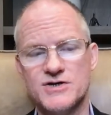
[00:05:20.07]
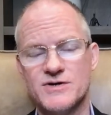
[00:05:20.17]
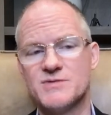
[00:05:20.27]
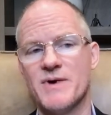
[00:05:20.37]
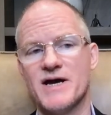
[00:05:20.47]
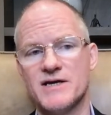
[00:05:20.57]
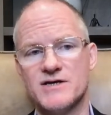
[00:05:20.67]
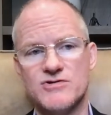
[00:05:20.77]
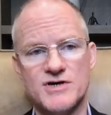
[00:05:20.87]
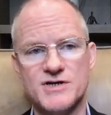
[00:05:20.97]
So expanding the
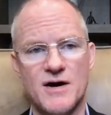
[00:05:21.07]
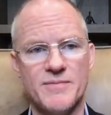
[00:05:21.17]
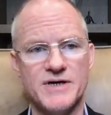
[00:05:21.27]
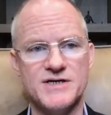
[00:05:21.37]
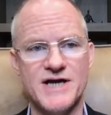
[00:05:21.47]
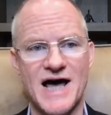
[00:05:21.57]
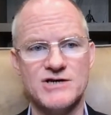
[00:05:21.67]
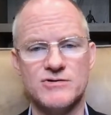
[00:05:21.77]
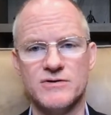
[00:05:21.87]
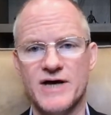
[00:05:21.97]
trust company is
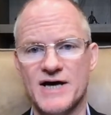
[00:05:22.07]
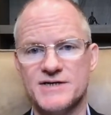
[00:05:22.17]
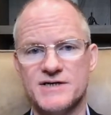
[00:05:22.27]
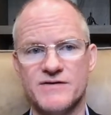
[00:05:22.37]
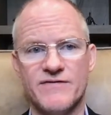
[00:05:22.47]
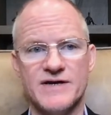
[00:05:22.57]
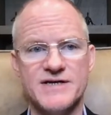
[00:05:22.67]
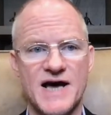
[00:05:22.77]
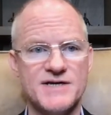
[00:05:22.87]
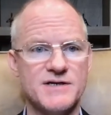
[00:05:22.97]
natural. Cassie is a
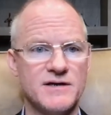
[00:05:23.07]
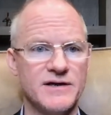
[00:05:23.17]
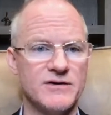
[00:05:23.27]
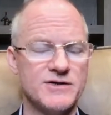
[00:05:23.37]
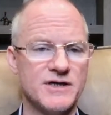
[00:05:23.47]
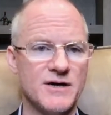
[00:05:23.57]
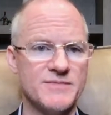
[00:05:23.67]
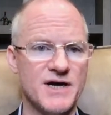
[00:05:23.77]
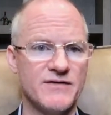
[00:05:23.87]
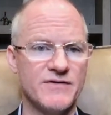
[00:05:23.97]
fantastic leader. She
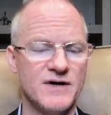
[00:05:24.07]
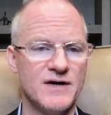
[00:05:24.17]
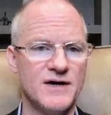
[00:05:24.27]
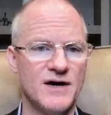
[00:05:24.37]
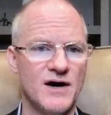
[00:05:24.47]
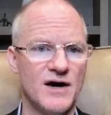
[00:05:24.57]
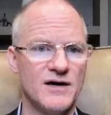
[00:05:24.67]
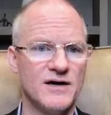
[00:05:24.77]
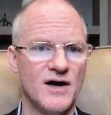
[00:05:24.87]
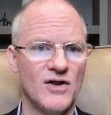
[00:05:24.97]
comes out of
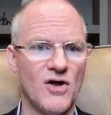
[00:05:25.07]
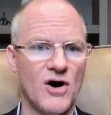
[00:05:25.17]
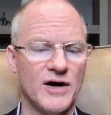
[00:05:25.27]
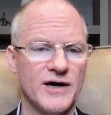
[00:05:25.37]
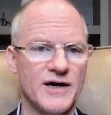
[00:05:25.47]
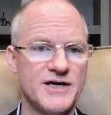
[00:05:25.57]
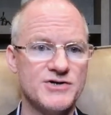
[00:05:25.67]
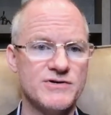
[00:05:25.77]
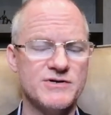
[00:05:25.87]
uh, a long uh, history.